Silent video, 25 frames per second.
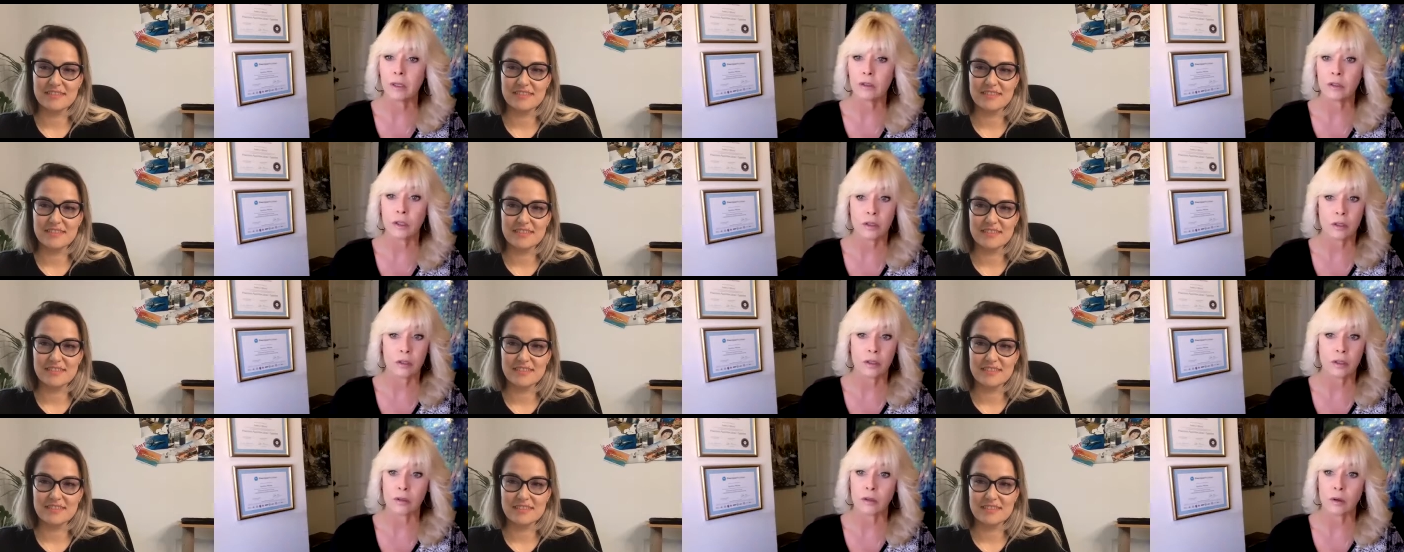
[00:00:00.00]
Speaker 1: that
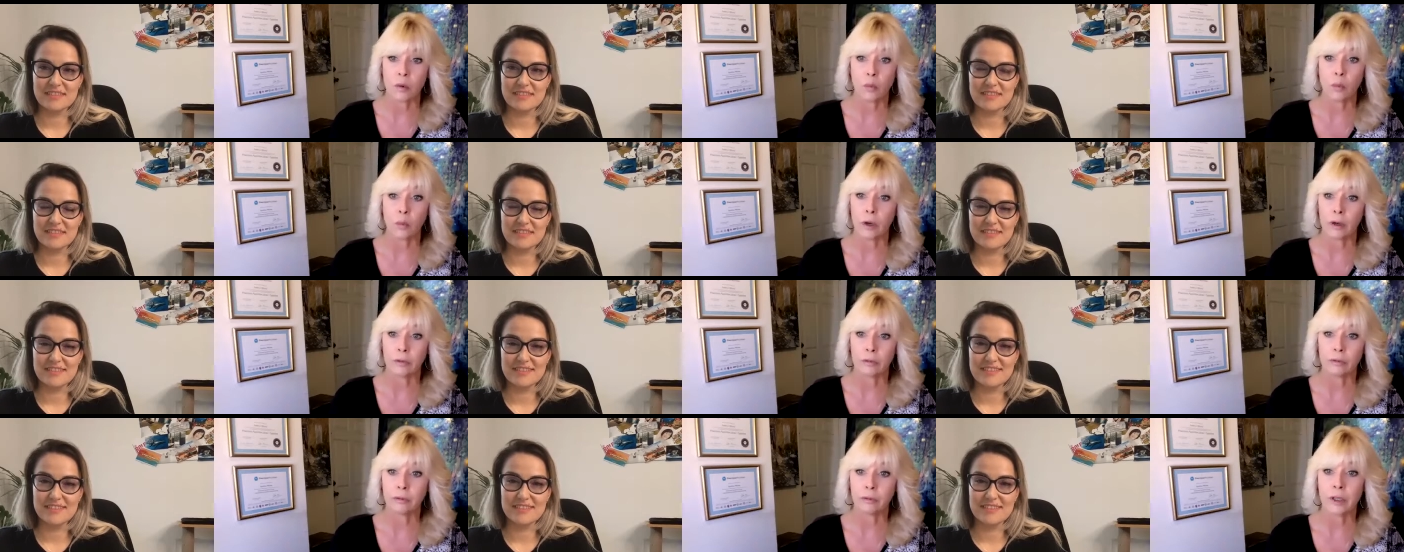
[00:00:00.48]
just doesn't
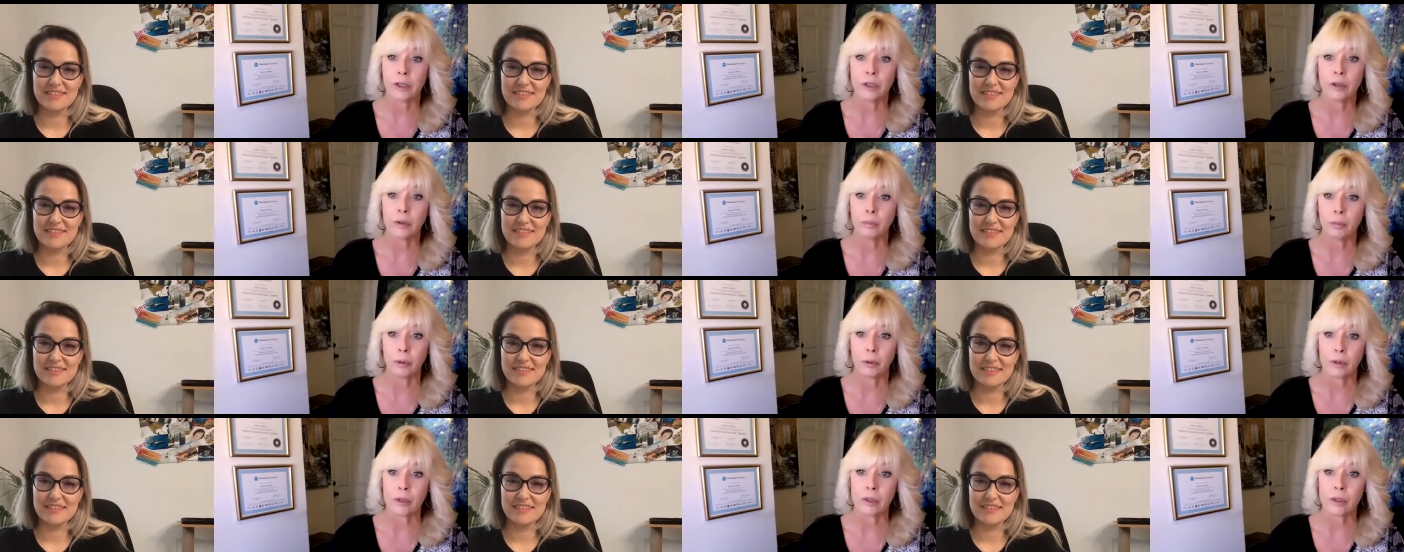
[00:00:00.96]
work for you
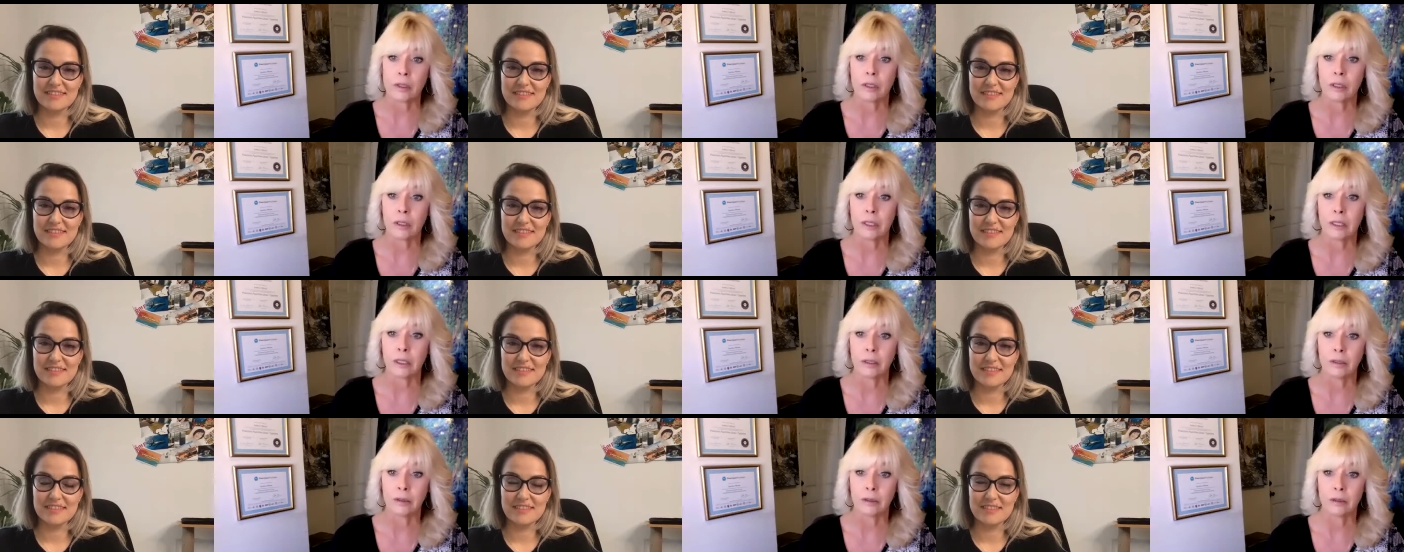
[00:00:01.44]

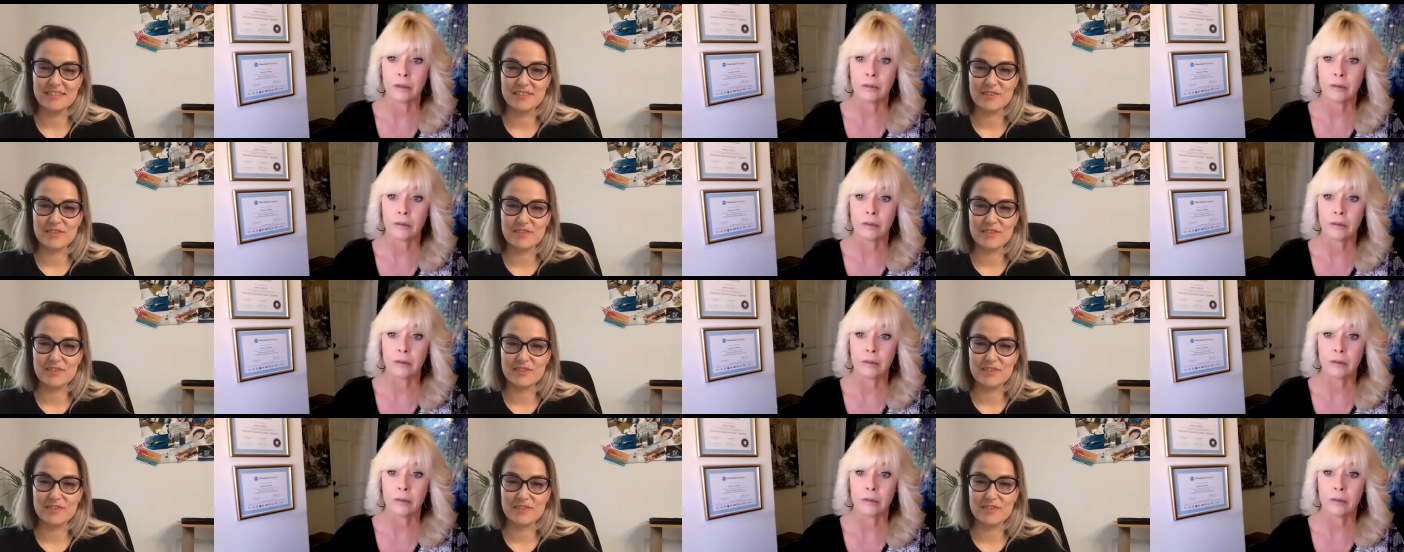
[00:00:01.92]
personally?